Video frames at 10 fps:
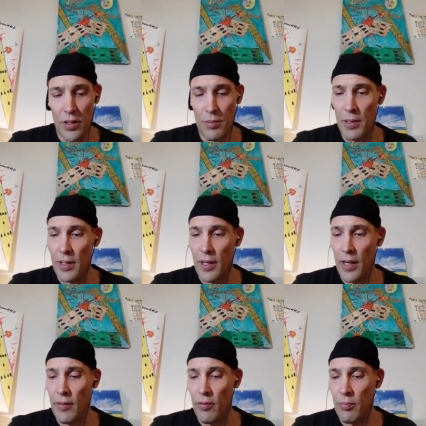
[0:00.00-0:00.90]
She's being
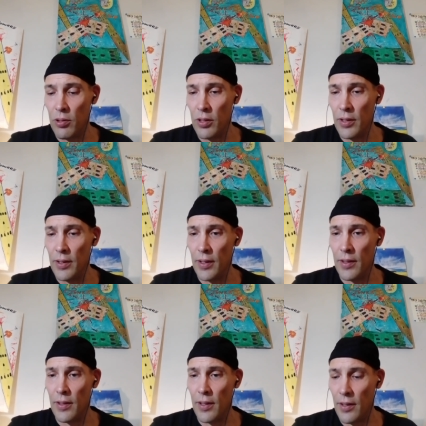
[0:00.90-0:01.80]
kind of a bully,
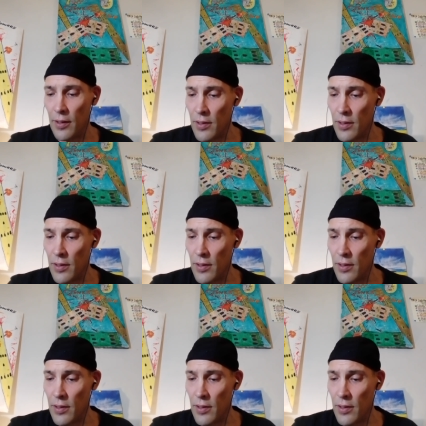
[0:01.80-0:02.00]
and uh,